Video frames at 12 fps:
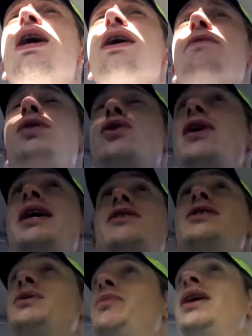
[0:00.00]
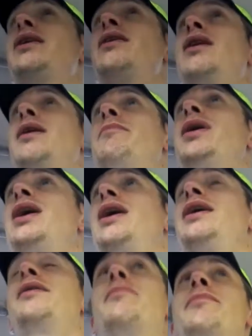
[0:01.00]
Conor McGregor has been
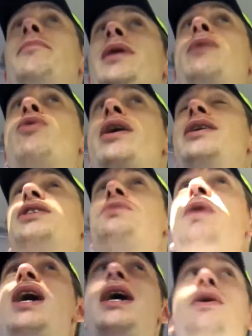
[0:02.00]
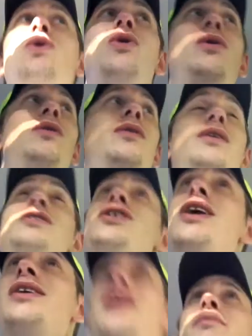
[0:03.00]
by running his pie hole,
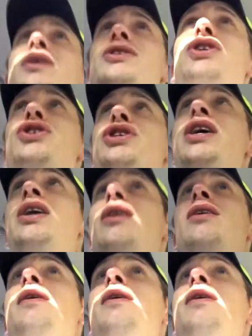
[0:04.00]
talking a bunch of shit.